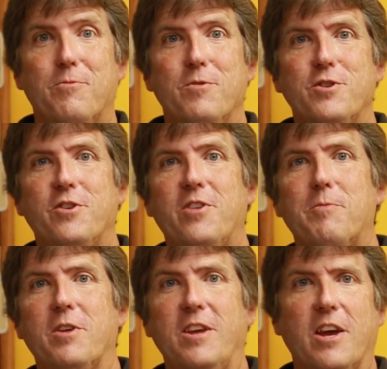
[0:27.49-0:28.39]
which
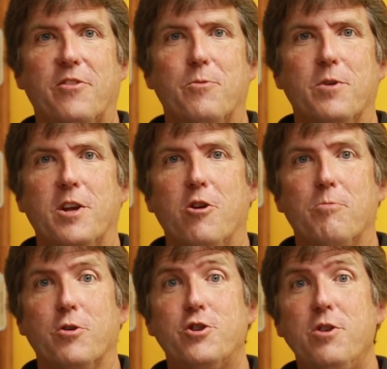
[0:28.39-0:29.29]
attempt to guess at what a
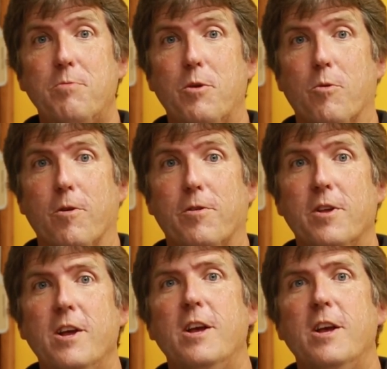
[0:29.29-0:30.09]
comic book should be worth,